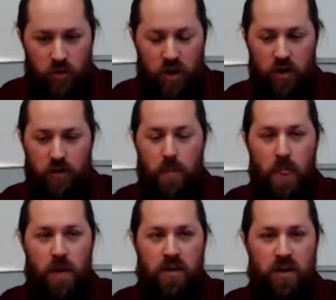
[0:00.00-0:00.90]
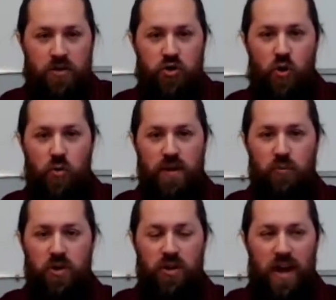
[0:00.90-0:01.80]
Uh, and so we,
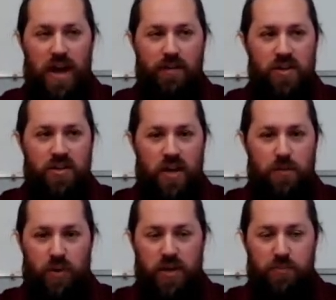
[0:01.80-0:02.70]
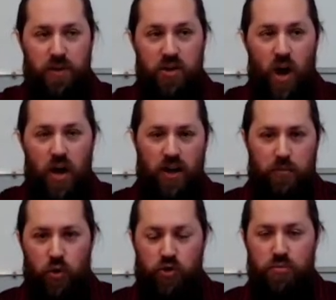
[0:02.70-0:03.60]
we'll have this Platonic
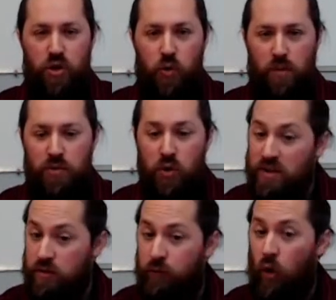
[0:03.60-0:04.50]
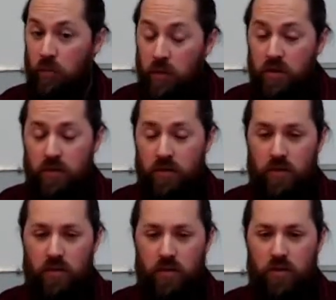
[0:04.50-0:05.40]
approach to beauty where beauty is a form.
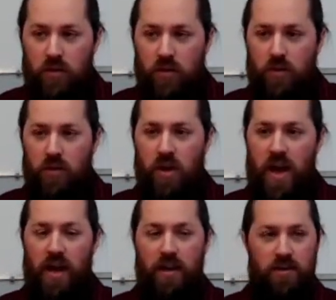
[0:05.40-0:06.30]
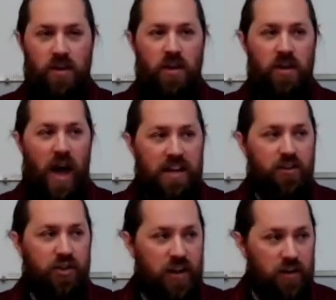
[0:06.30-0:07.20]
And
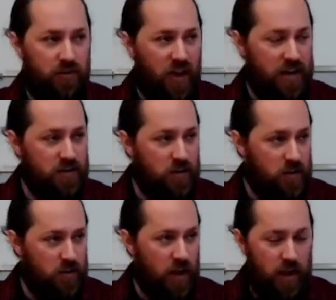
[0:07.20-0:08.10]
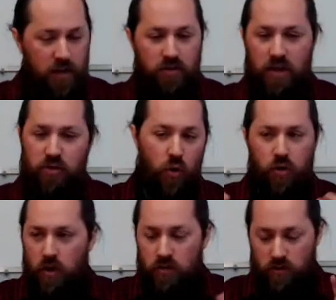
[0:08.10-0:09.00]
anything that, and, and so
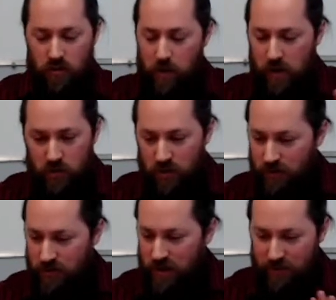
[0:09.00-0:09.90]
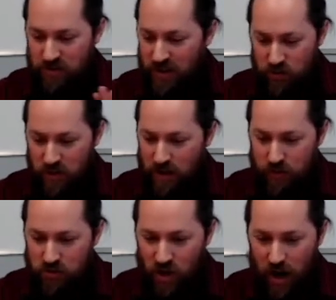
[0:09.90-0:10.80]
in, uh, I'll, uh, kind of to say this right
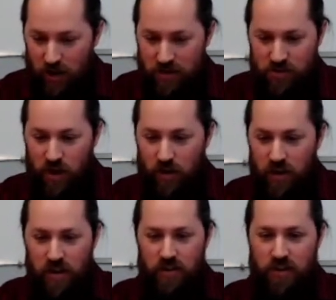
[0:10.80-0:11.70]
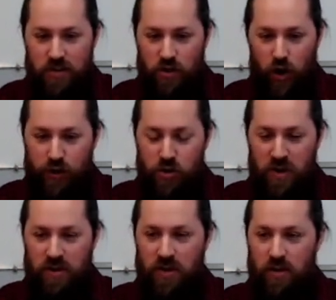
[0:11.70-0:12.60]
off the start, start, this
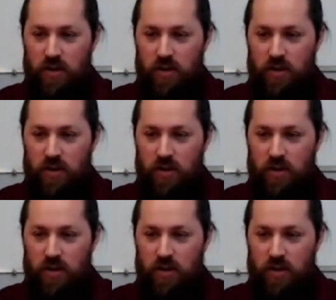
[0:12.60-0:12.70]
argument